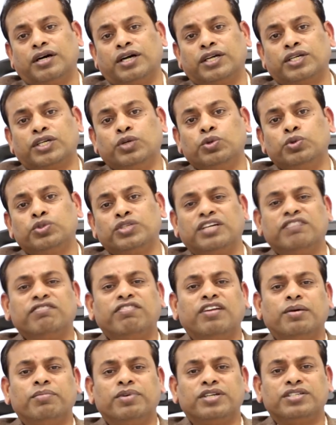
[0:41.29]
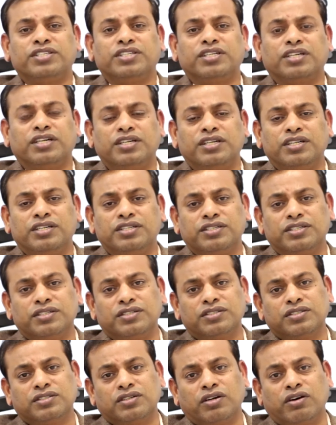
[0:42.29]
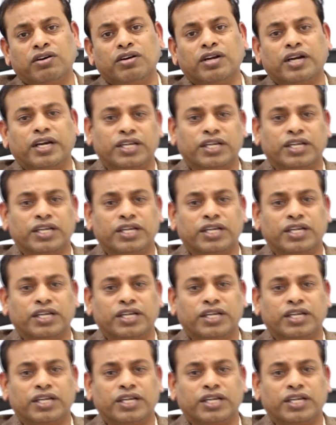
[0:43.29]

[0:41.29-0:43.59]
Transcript: acute inflammatory conditions or